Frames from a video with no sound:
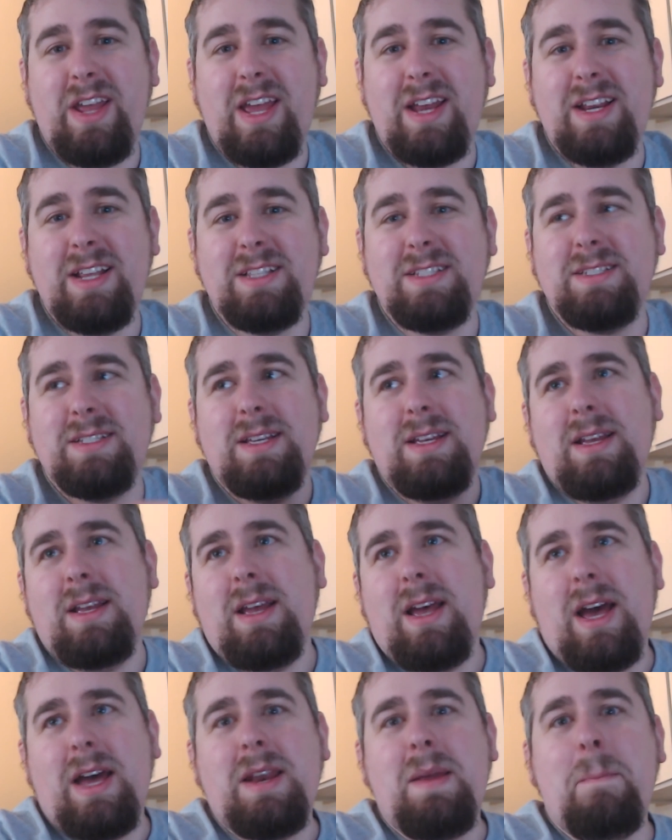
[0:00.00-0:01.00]
And it's
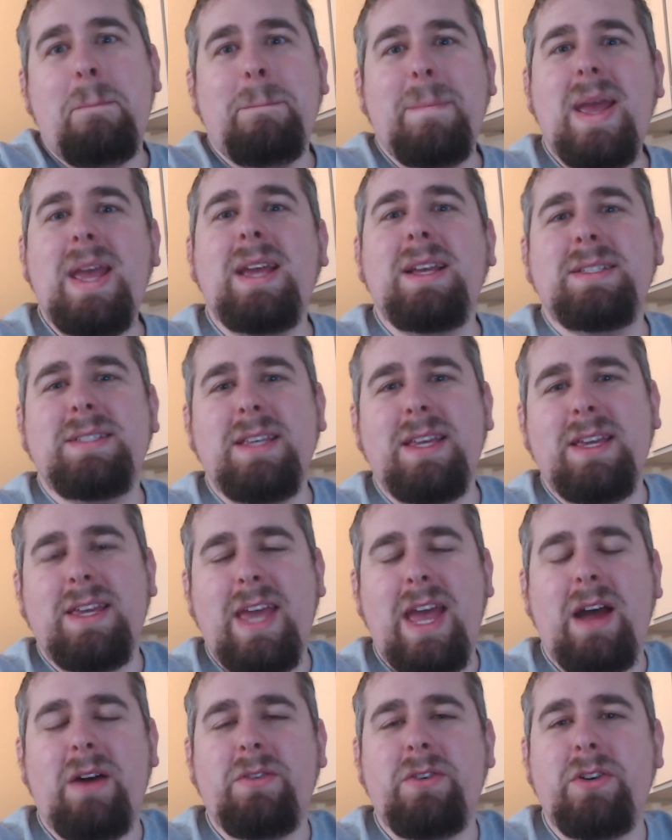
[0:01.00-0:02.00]
an amazing
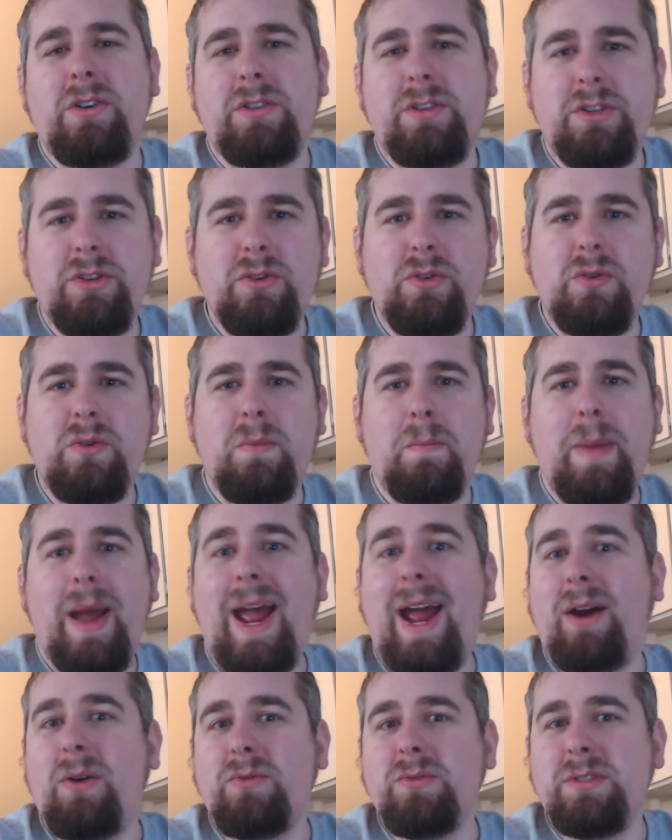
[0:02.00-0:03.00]
counter to
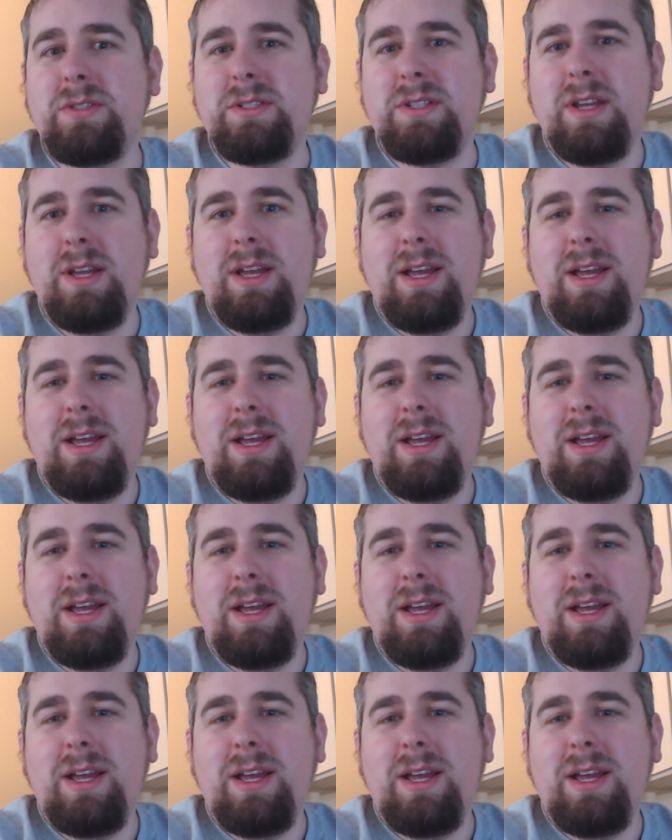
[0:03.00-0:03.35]
pounce.